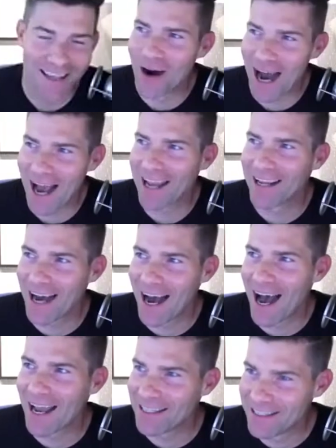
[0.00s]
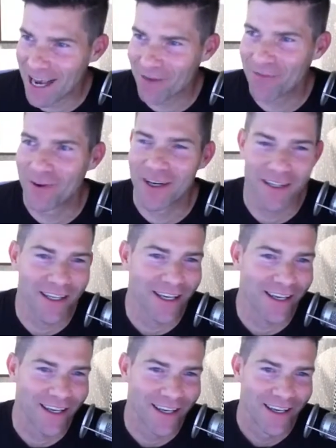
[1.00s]
I
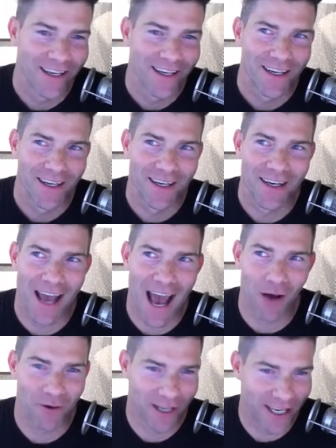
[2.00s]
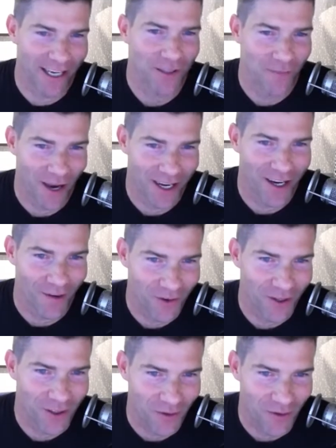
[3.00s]
definitely outkicked my
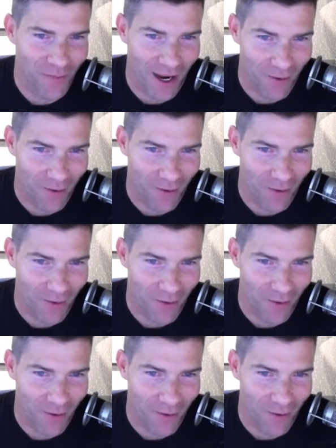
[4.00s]
coverage with my